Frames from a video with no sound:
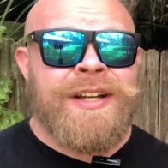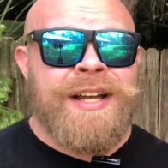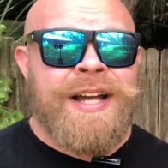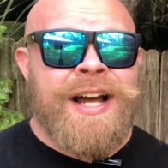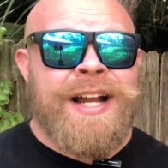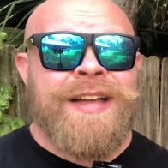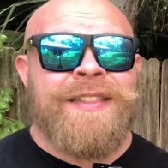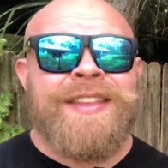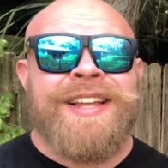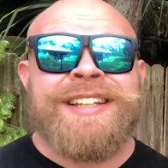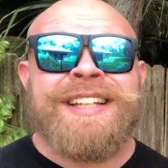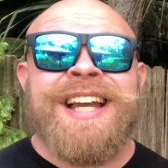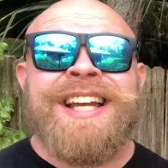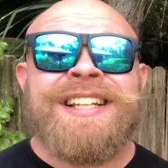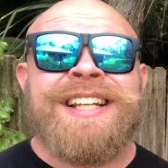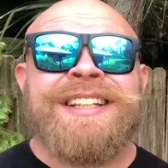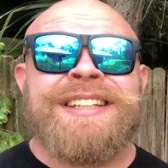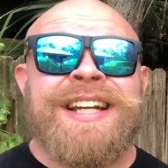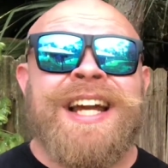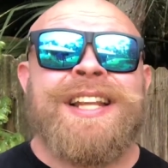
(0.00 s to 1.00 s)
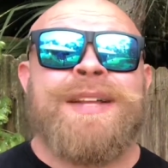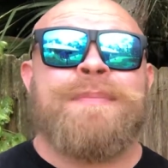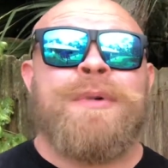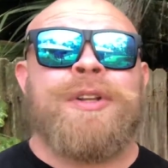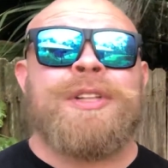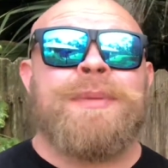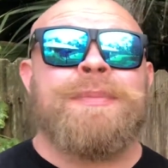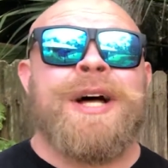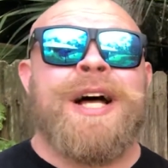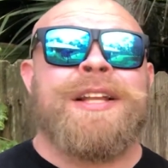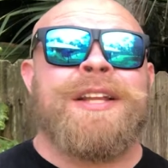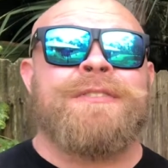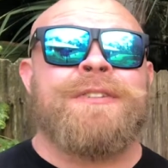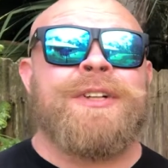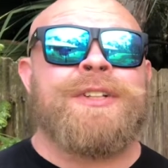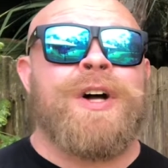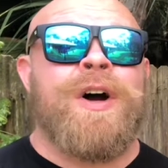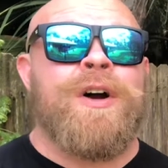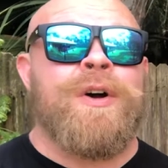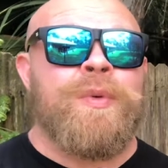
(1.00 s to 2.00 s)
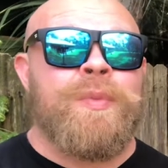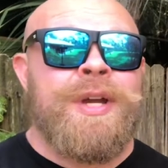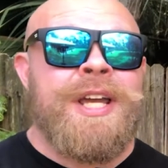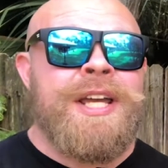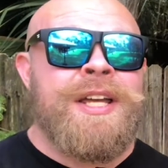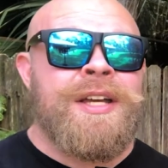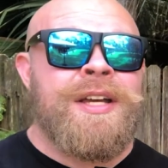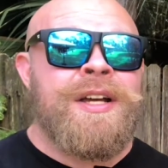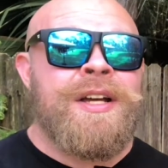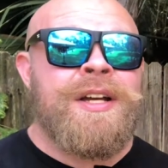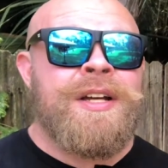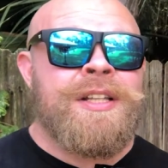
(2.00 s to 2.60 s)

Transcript: Again, this isn't saying that multiply lifters are weak.